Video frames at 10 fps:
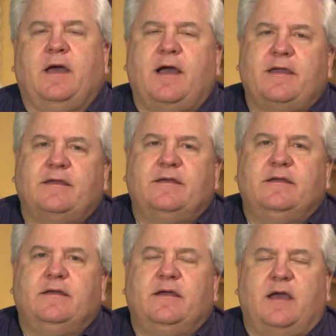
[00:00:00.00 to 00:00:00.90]
Hi,
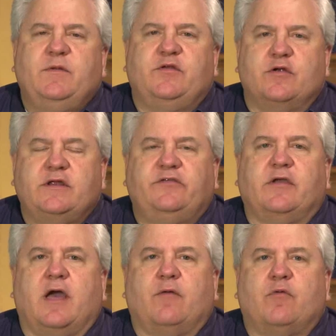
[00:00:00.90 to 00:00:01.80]
I'm attorney
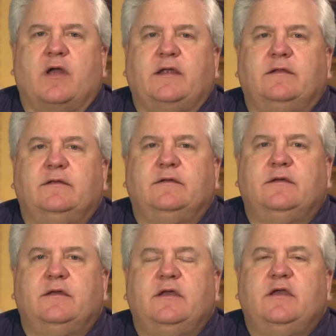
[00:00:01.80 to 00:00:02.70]
Scott Wright.
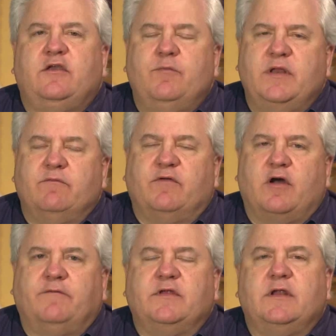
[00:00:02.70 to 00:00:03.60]
You've been
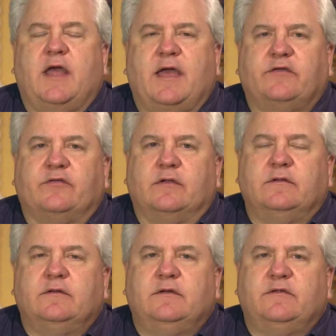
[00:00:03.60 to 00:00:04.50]
involved in an
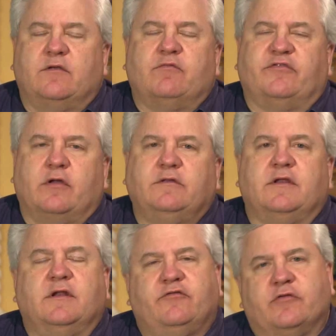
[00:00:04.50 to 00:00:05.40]
accident that
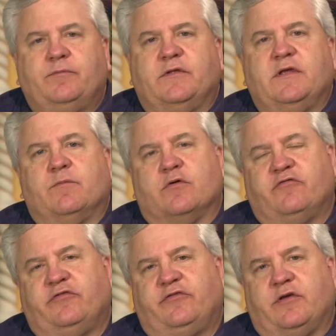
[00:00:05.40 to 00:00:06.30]
resulted in a trip to the
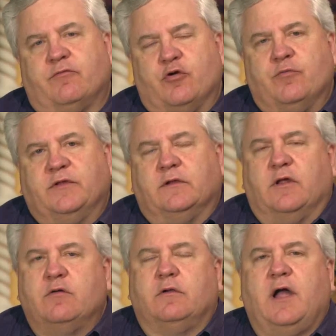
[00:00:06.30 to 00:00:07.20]
emergency room at the
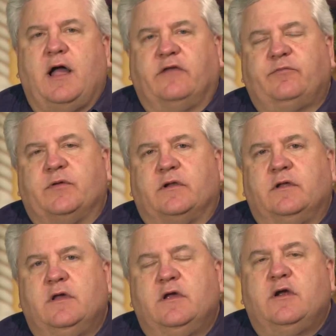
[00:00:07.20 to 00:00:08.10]
local
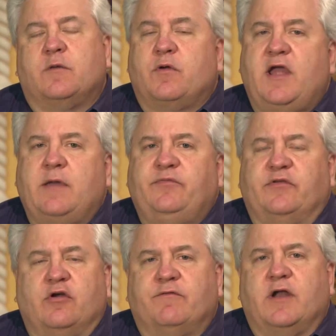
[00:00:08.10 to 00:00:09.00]
hospital, or perhaps
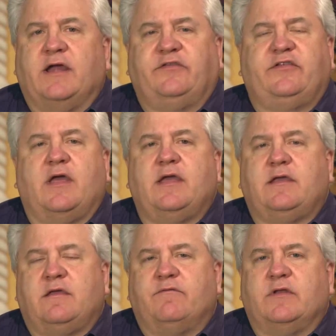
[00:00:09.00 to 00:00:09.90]
an overnight
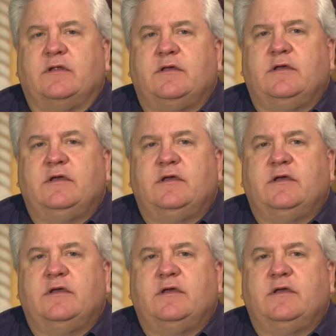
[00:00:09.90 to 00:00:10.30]
stay even.